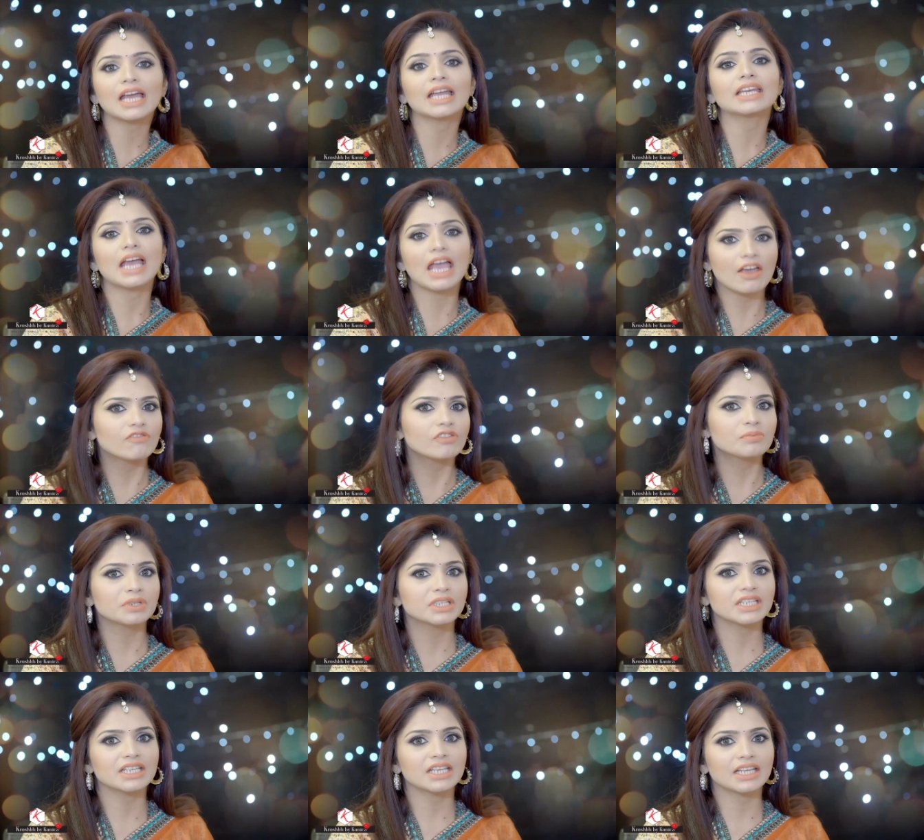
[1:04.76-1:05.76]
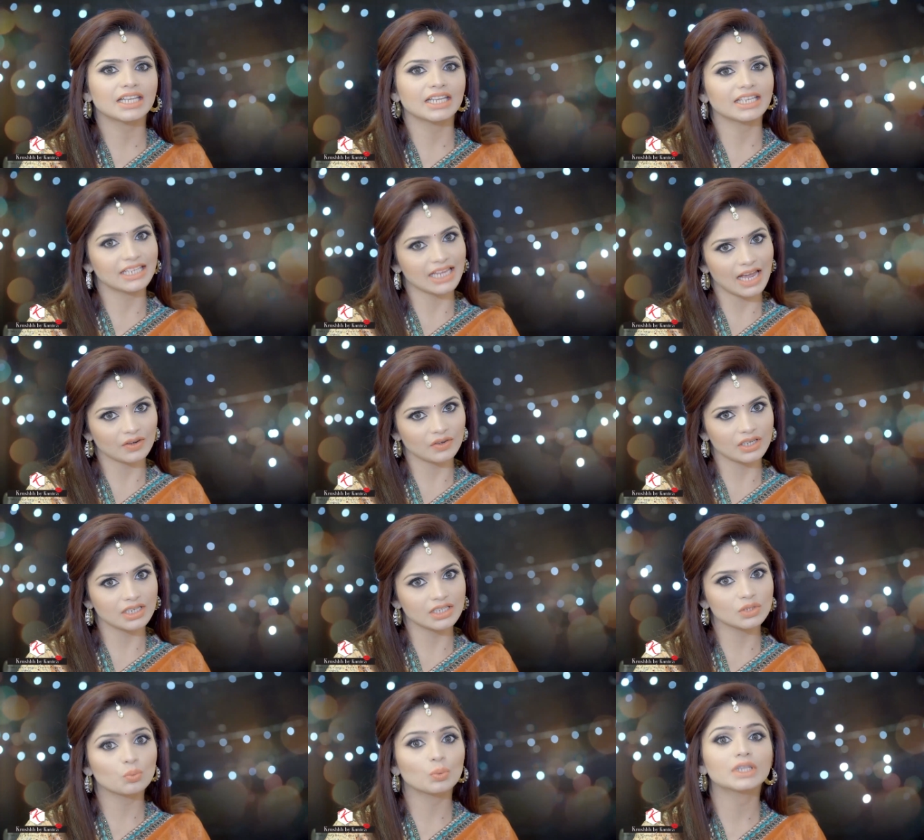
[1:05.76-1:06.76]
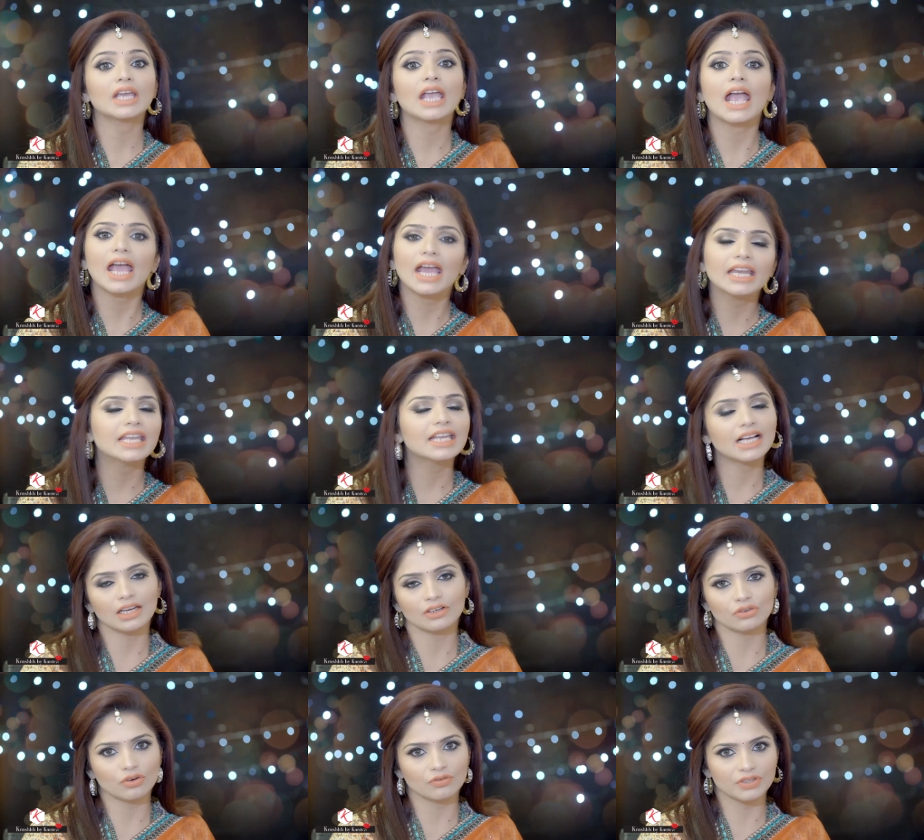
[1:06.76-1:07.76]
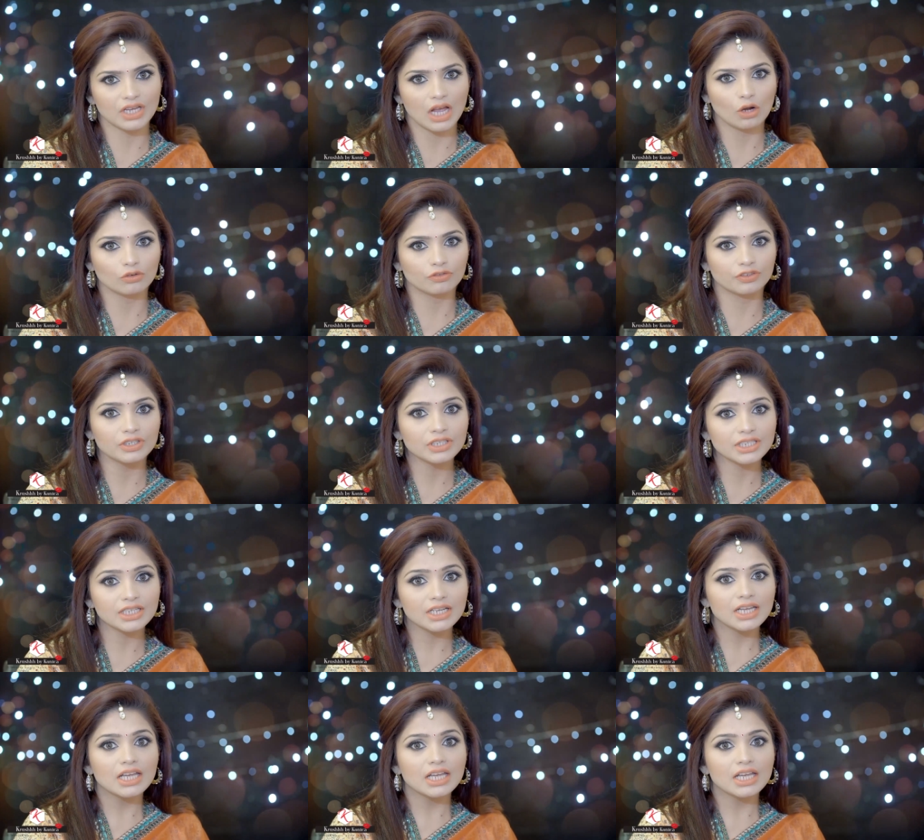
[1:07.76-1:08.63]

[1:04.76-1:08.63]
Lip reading: and everybody can carry it with any color of the outfit.